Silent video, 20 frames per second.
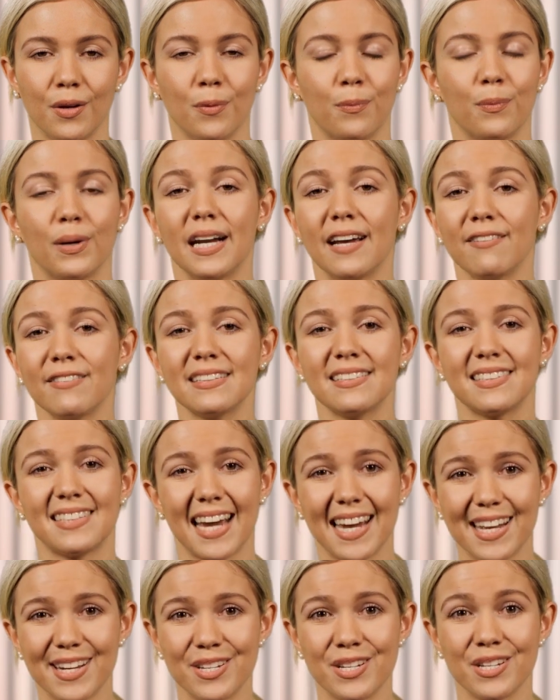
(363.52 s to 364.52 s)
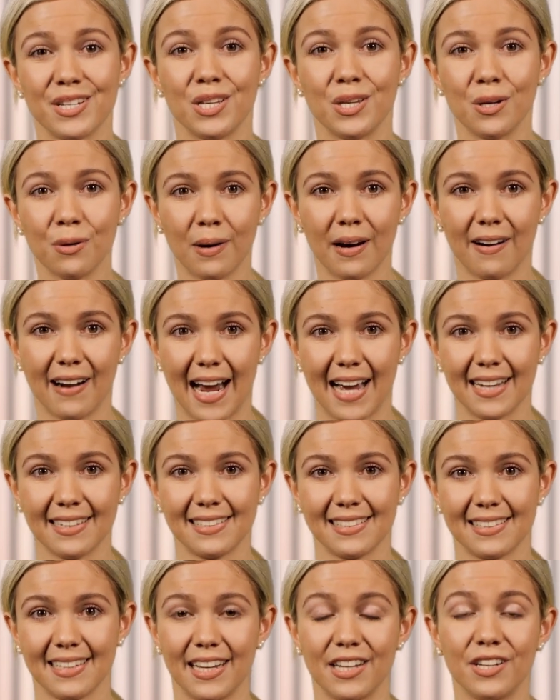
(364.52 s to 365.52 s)
Whatever stage you are
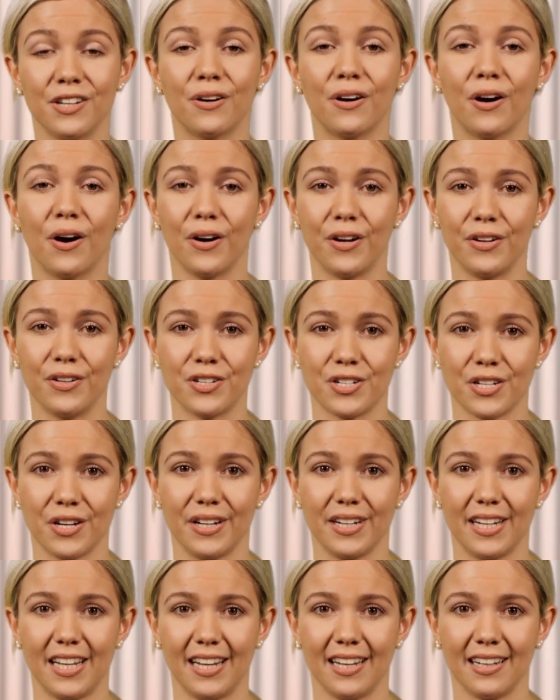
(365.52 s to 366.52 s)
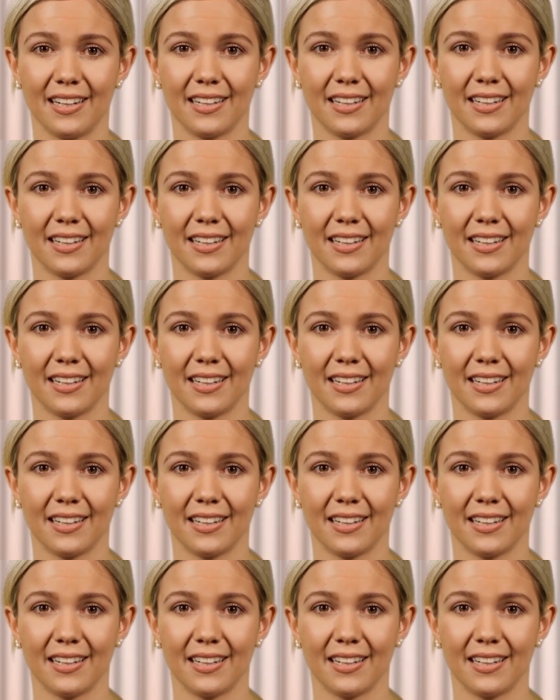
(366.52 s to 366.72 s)
at in your own journey,